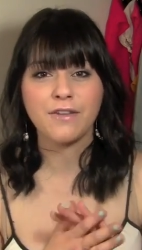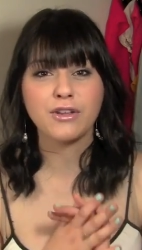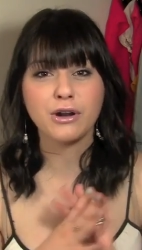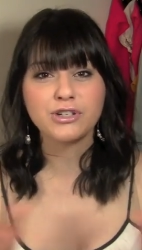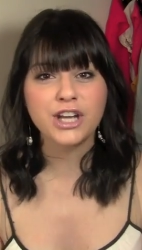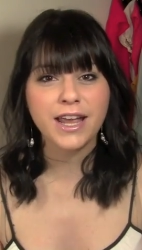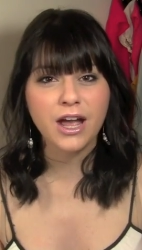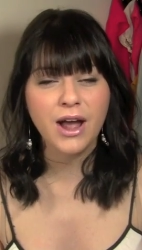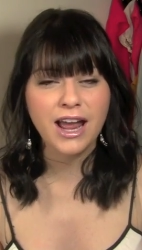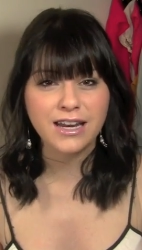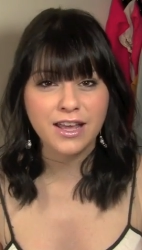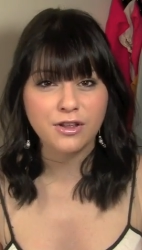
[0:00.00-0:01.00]
If you don't check
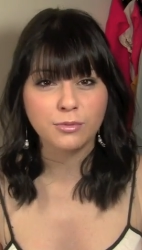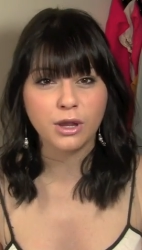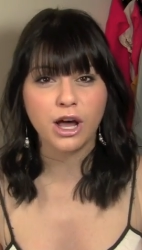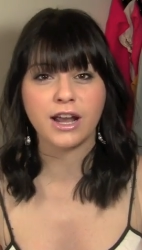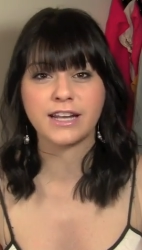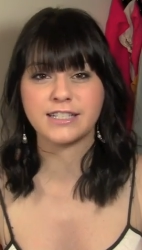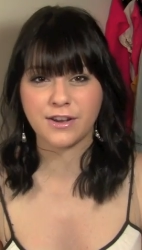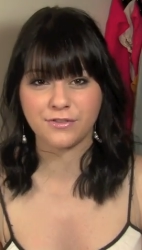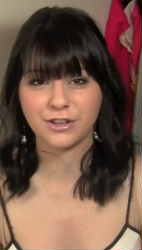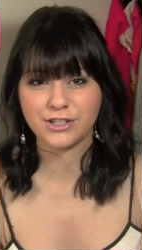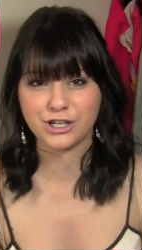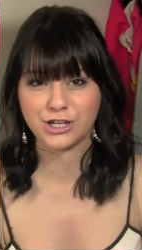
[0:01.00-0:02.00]
out any other blog, I
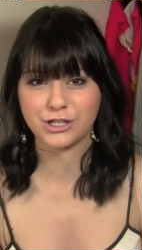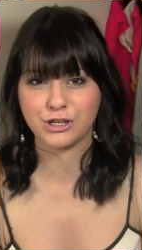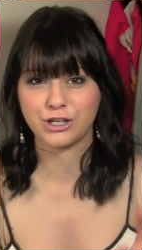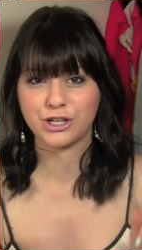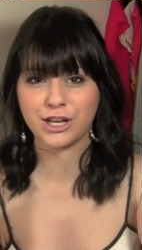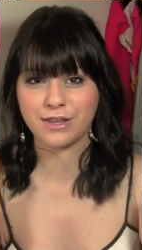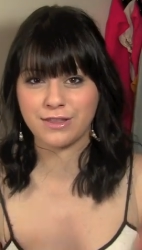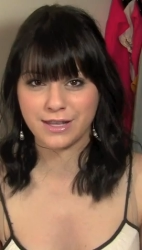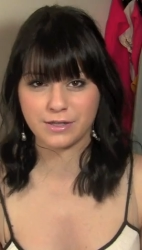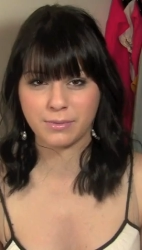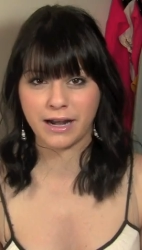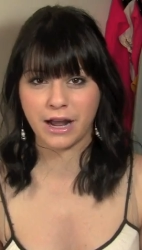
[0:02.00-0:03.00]
definitely suggest you check
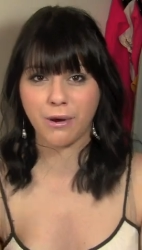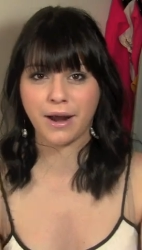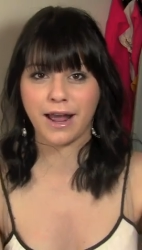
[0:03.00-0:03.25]
this one out,